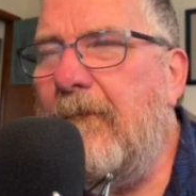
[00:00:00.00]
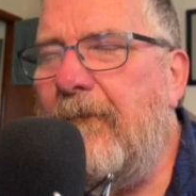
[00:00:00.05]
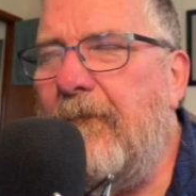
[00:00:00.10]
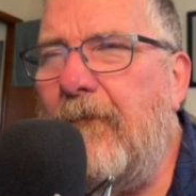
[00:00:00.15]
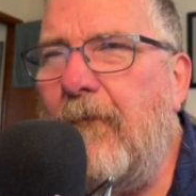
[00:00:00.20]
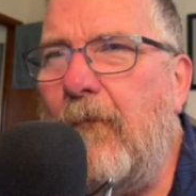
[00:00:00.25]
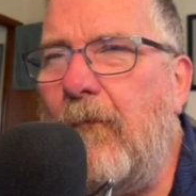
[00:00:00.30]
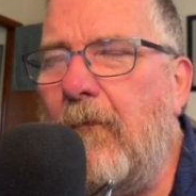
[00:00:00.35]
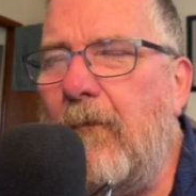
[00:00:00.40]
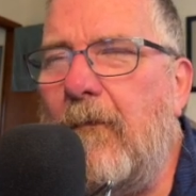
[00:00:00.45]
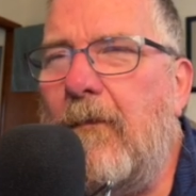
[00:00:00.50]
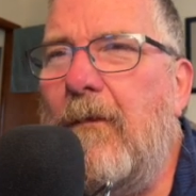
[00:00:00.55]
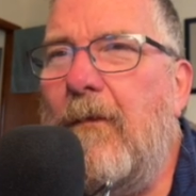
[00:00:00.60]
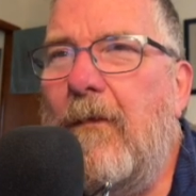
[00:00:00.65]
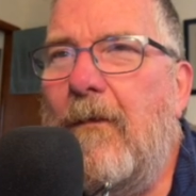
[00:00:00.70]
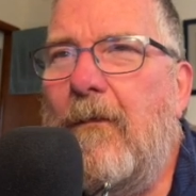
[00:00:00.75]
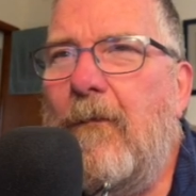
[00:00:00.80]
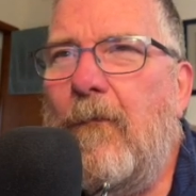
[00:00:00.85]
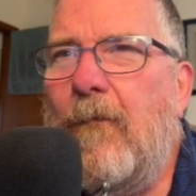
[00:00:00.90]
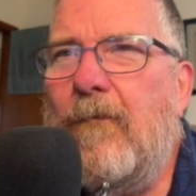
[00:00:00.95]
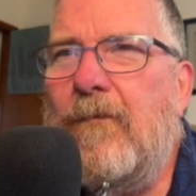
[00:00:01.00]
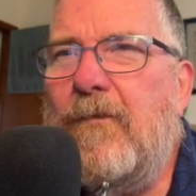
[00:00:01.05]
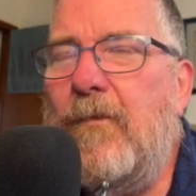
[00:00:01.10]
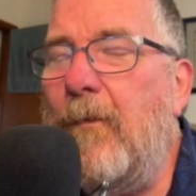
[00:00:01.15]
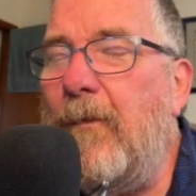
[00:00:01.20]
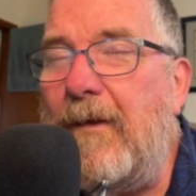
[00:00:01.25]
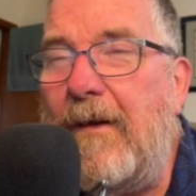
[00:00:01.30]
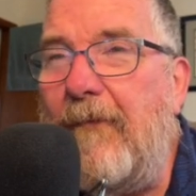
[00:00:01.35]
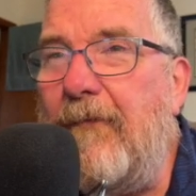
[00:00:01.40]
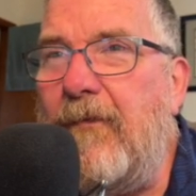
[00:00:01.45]
to
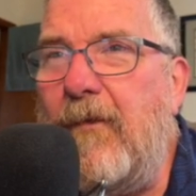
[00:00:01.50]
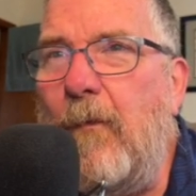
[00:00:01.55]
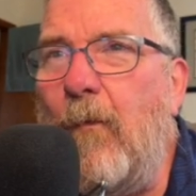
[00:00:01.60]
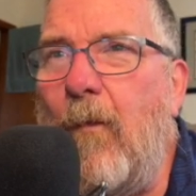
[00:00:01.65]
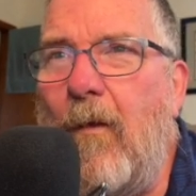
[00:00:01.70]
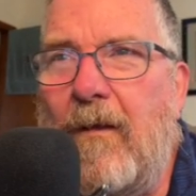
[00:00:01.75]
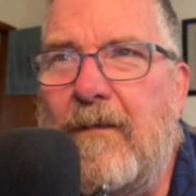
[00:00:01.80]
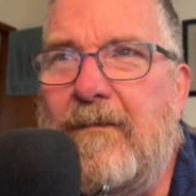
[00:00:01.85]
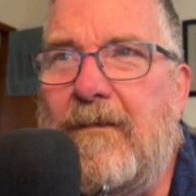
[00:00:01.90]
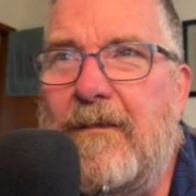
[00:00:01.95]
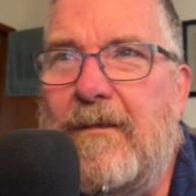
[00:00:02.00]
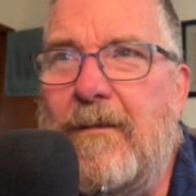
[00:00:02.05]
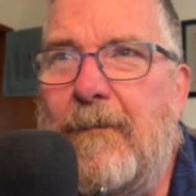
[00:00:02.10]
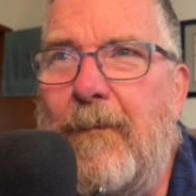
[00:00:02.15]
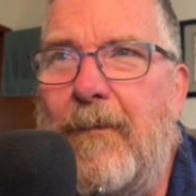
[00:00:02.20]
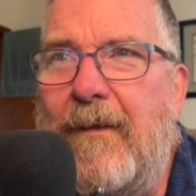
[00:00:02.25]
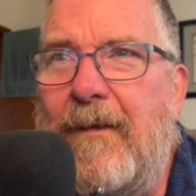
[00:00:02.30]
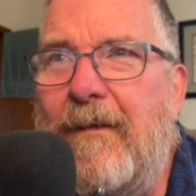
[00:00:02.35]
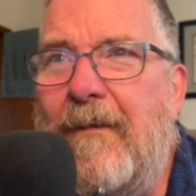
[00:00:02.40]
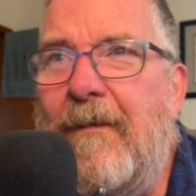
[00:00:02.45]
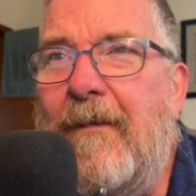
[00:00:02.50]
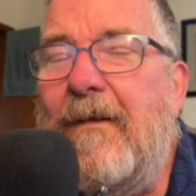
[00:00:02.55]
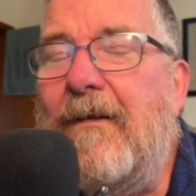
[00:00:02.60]
whatever you want it to be.